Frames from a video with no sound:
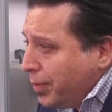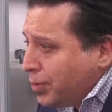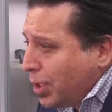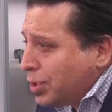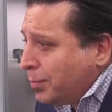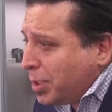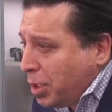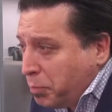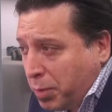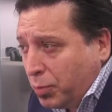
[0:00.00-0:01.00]
That's something
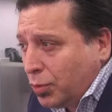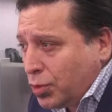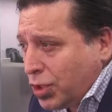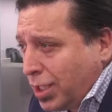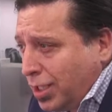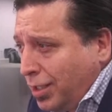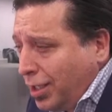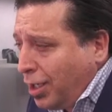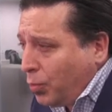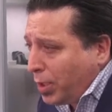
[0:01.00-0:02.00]
that people will see. Uh, mm-hmm.